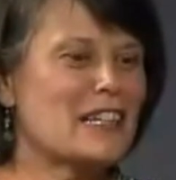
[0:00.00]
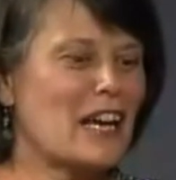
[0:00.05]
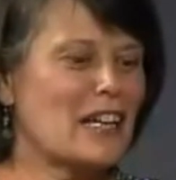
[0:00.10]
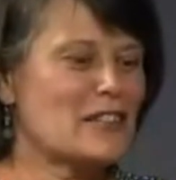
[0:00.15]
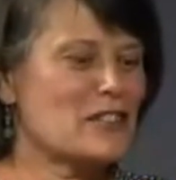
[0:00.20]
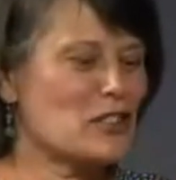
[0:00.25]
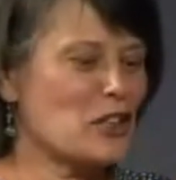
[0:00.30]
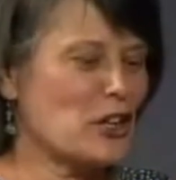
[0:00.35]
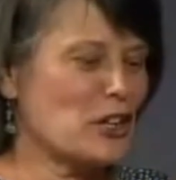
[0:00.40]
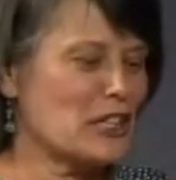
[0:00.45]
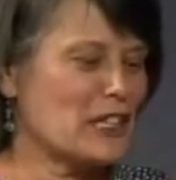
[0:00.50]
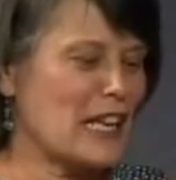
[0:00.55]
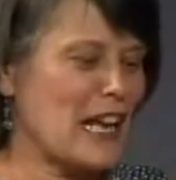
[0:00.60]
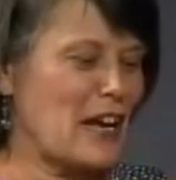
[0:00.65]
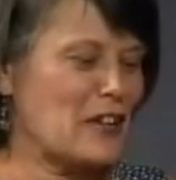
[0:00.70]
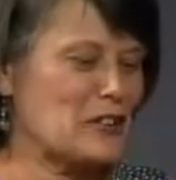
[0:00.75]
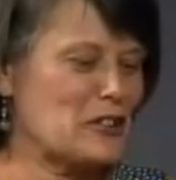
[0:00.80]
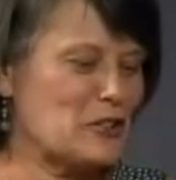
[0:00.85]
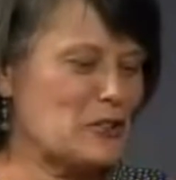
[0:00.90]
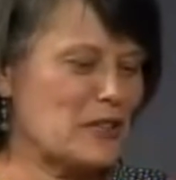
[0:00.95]
I started
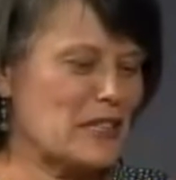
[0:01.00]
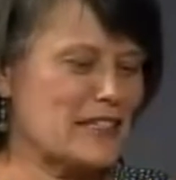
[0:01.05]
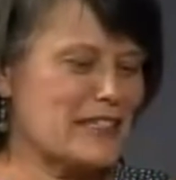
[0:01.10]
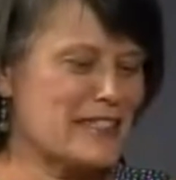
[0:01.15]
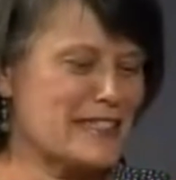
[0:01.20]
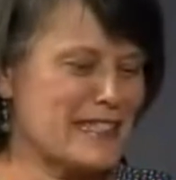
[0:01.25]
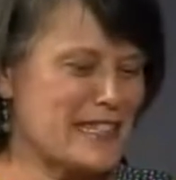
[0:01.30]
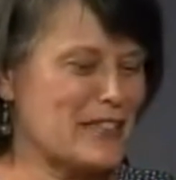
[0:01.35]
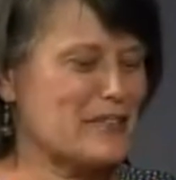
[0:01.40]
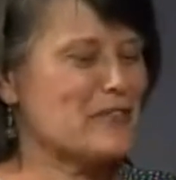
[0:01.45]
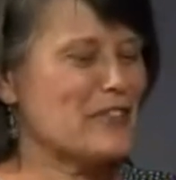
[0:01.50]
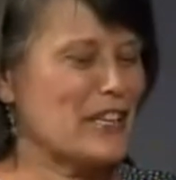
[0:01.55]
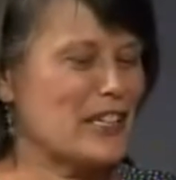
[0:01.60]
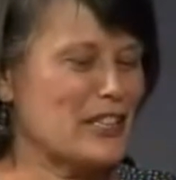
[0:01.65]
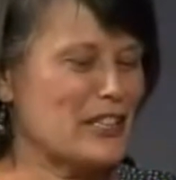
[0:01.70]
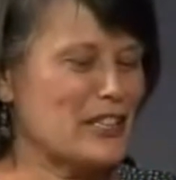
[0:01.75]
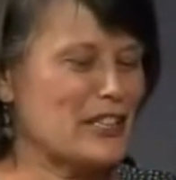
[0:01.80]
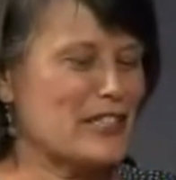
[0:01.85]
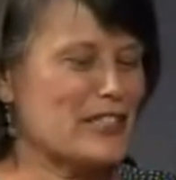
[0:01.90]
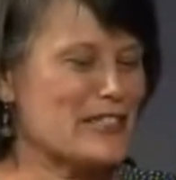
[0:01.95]
out doing stick
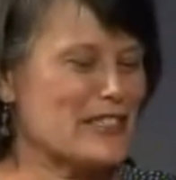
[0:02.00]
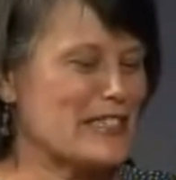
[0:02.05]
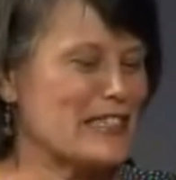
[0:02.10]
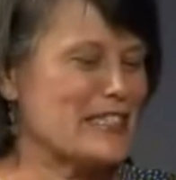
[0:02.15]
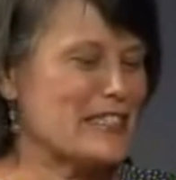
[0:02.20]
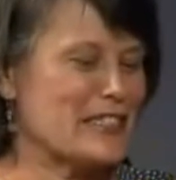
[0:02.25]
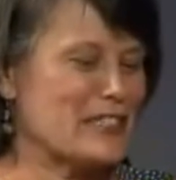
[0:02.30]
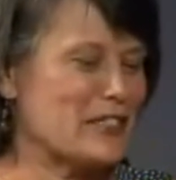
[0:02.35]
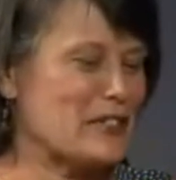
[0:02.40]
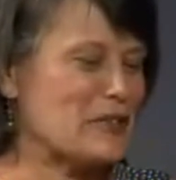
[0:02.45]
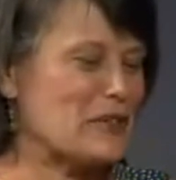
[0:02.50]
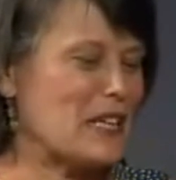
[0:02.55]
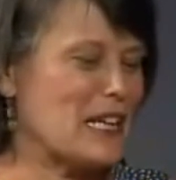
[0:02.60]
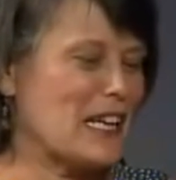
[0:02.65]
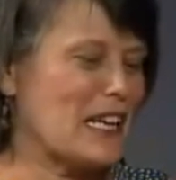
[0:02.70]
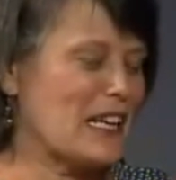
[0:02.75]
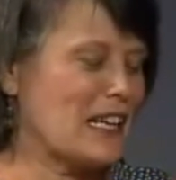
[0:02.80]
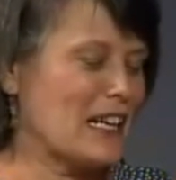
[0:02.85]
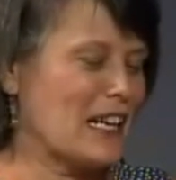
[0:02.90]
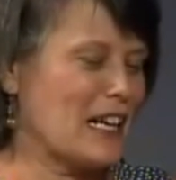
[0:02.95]
figures and
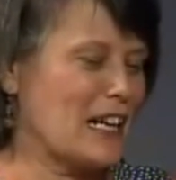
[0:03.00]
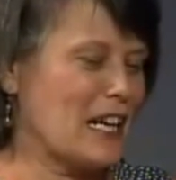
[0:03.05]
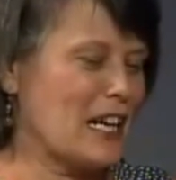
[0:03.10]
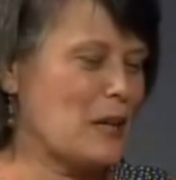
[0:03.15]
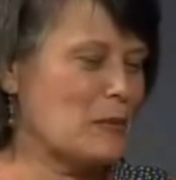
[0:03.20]
doing